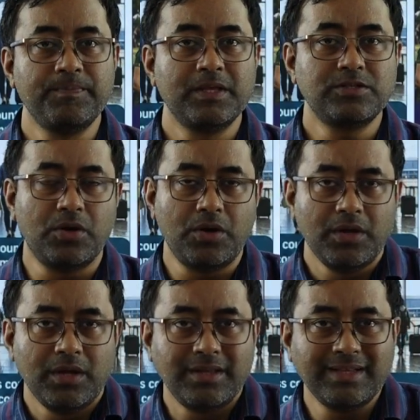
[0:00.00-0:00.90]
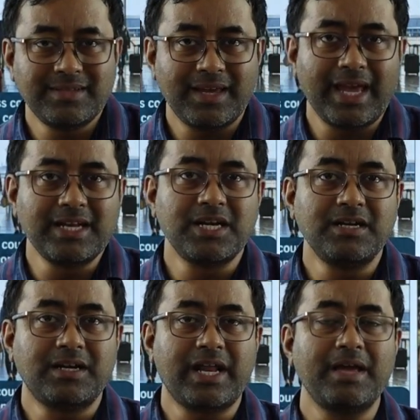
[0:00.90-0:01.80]
So this
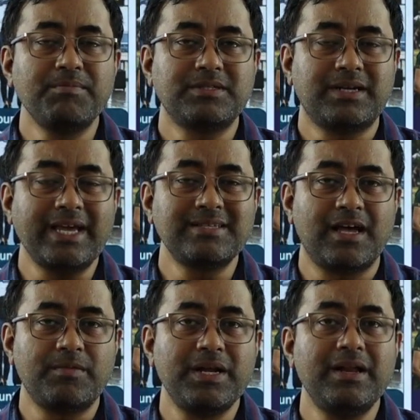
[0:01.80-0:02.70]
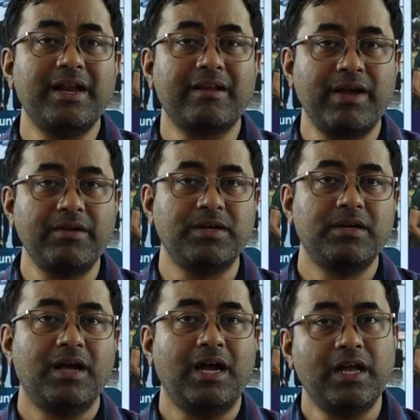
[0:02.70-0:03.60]
ancient ties are being revived,
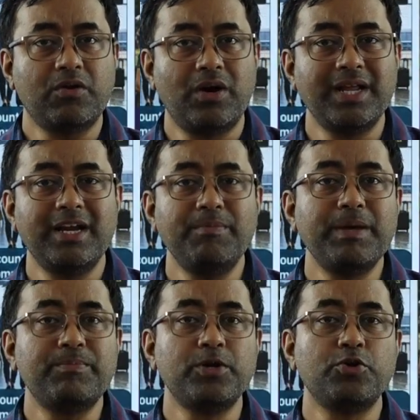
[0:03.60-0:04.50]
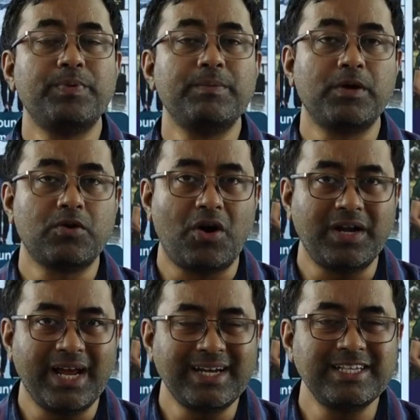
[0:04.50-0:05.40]
and accordingly people to people
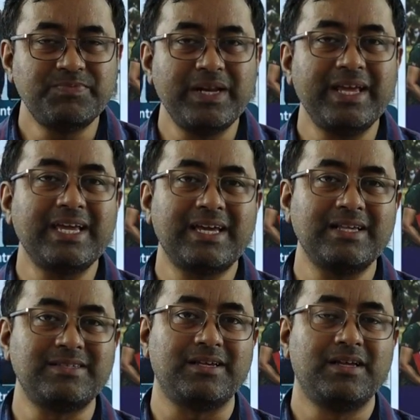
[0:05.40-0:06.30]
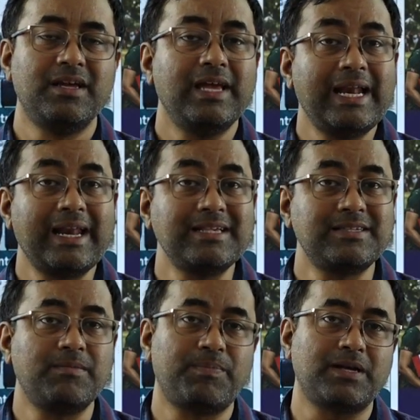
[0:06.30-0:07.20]
contact is been increasing in
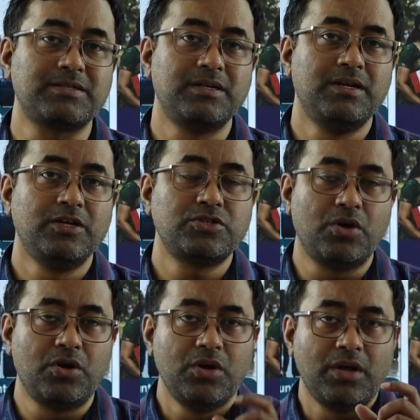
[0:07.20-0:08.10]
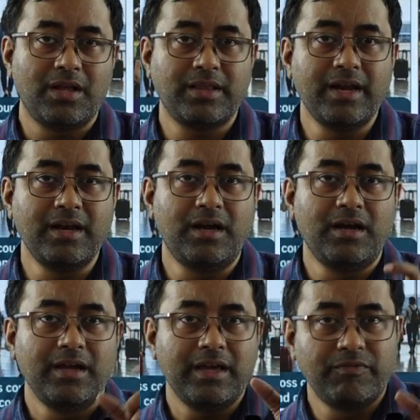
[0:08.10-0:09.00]
recent past. So then
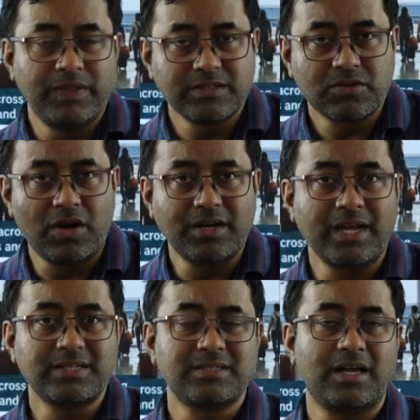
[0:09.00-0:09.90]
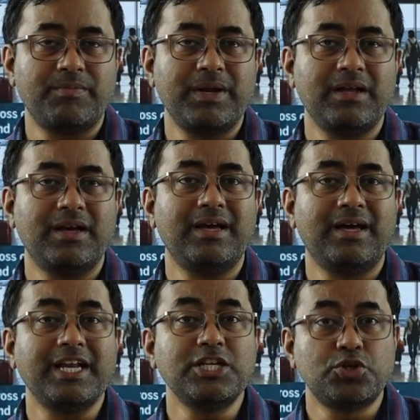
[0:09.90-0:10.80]
if these contacts are being
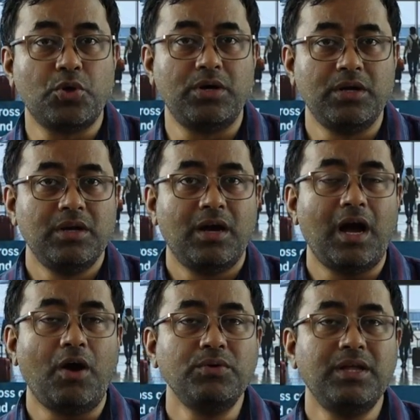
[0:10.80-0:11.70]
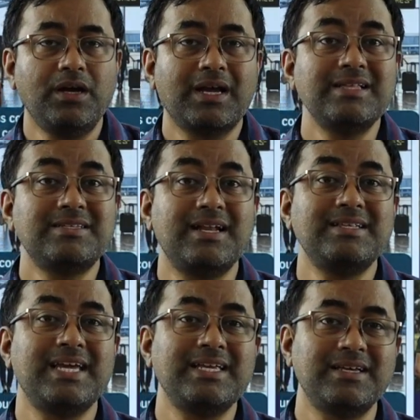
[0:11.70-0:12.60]
restored, how the cultural
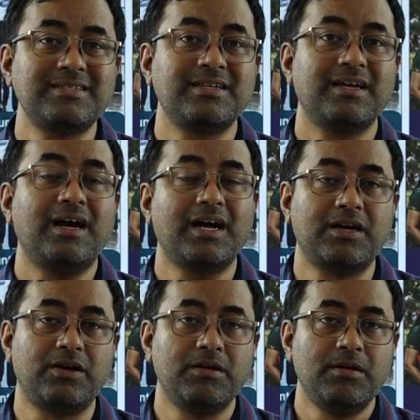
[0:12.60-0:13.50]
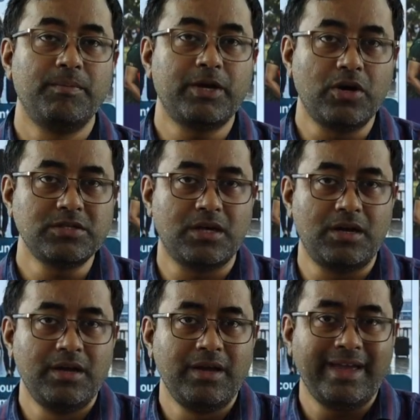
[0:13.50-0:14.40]
changes occurred? Because
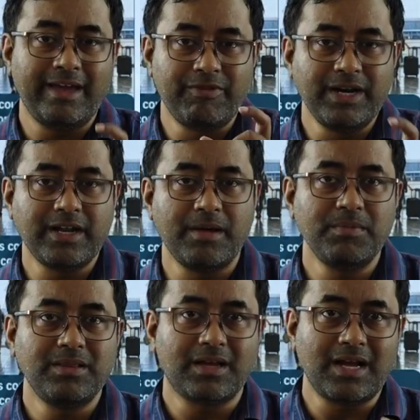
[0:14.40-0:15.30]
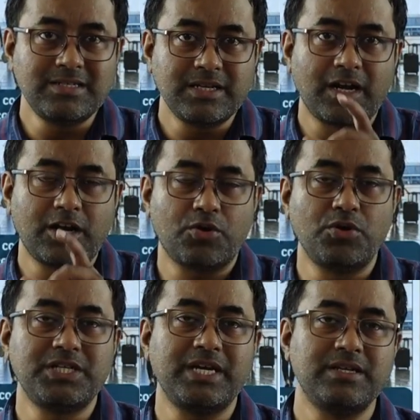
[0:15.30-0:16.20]
every time the culture undergo
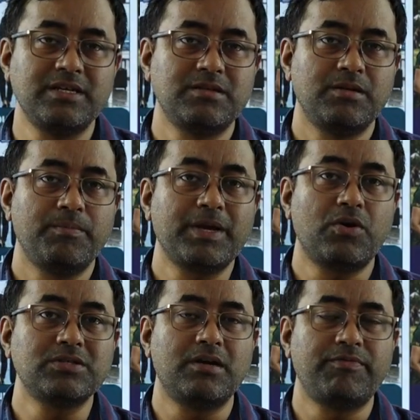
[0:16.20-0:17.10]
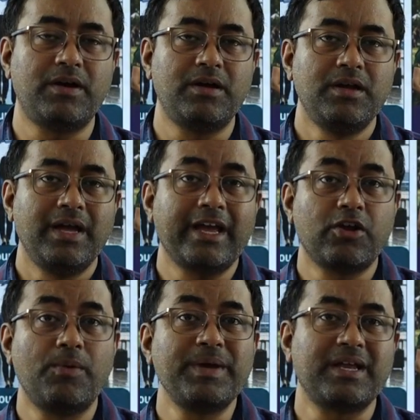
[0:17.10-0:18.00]
changes because of
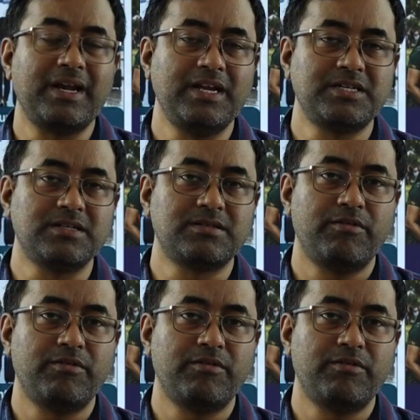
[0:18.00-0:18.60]
economic relations.